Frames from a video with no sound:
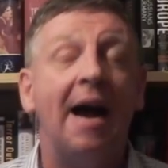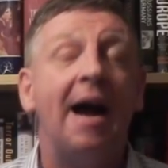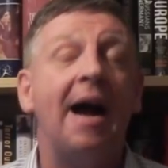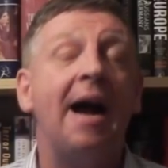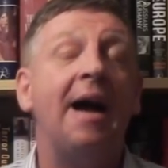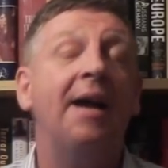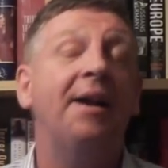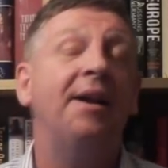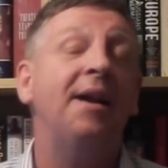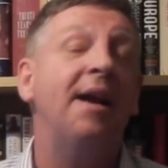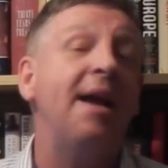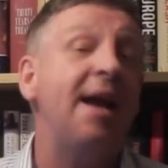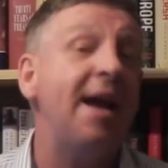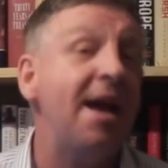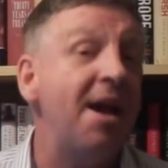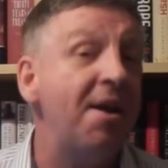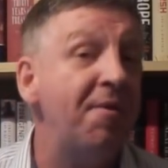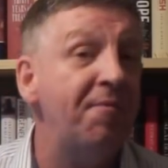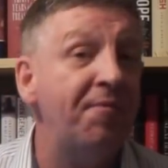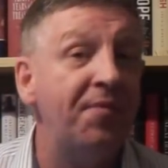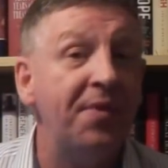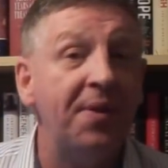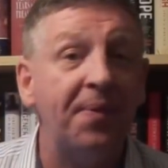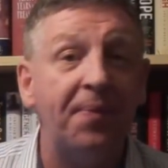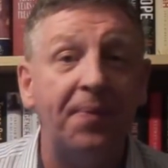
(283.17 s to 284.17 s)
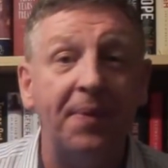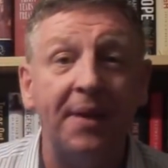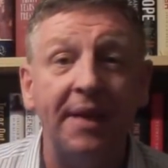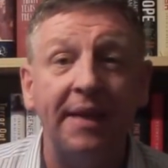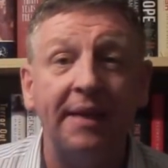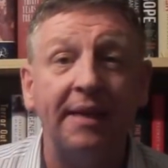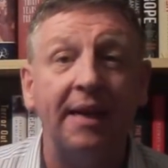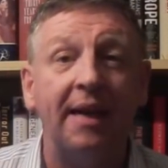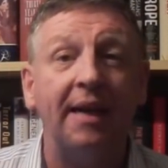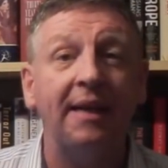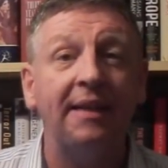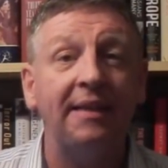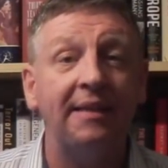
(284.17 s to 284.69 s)
And everything
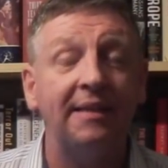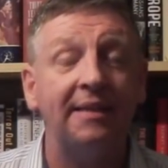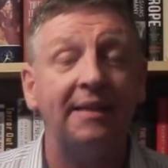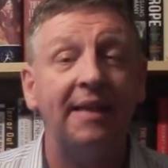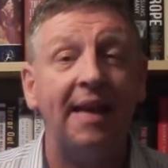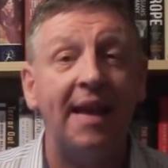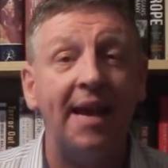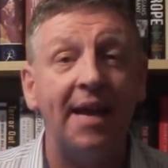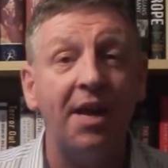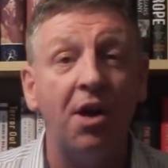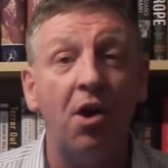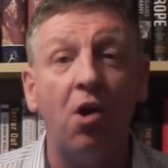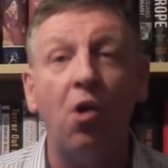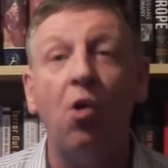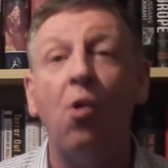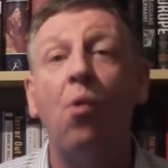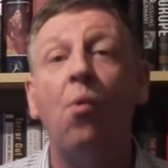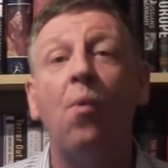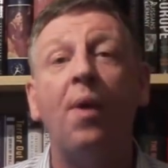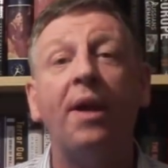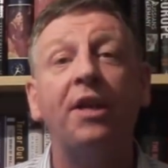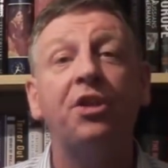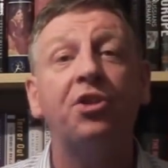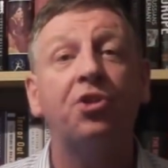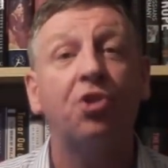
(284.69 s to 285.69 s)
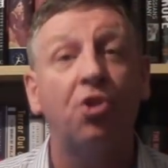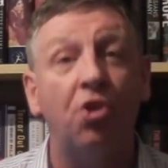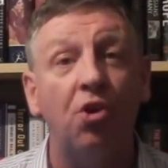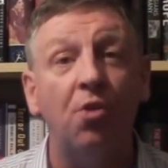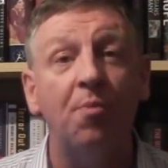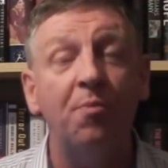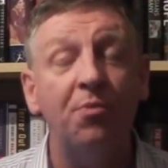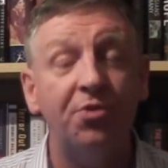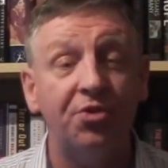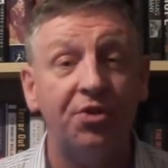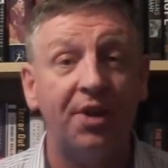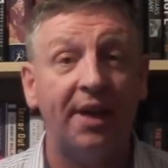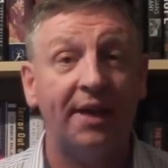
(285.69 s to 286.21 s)
I say always
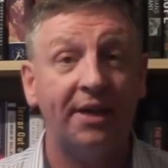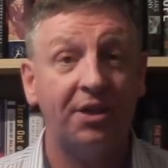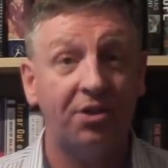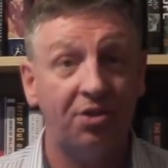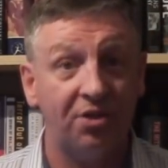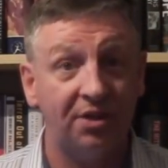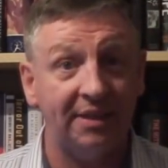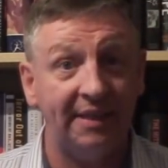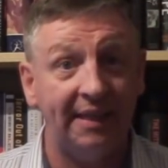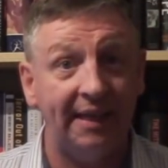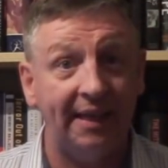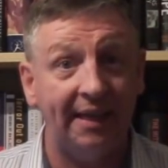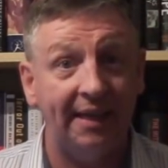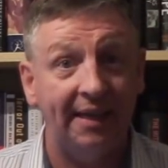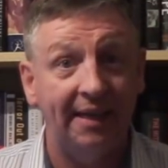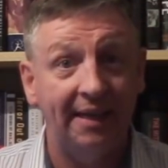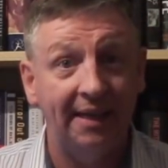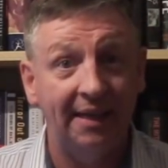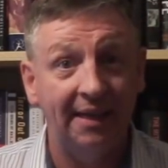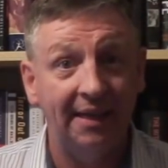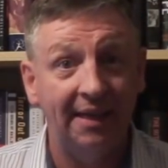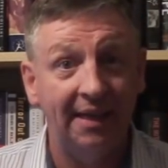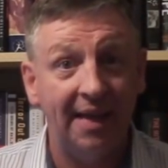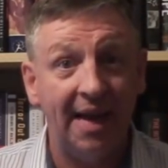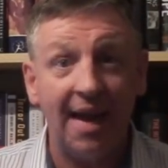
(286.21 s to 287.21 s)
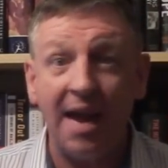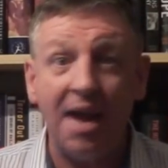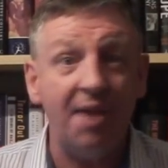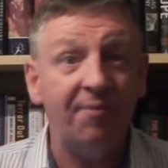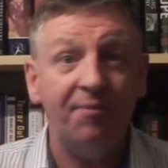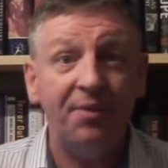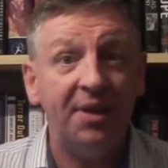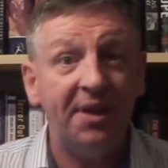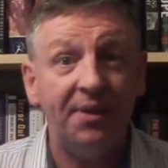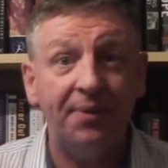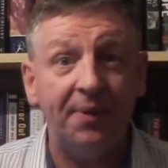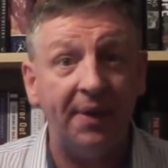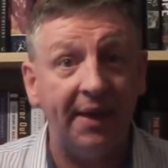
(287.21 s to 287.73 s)
comes right, doesn't it?
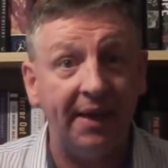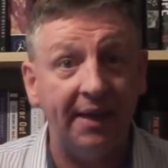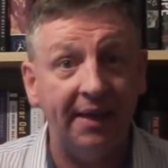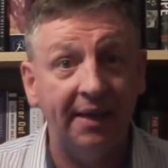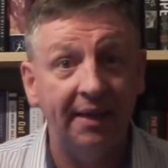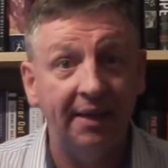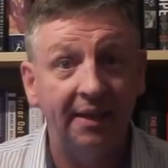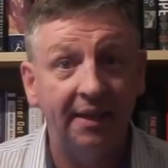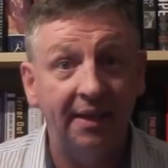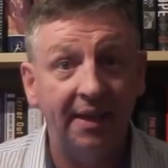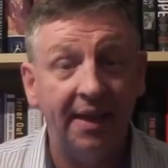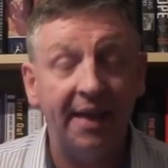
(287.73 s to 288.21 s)
Everything.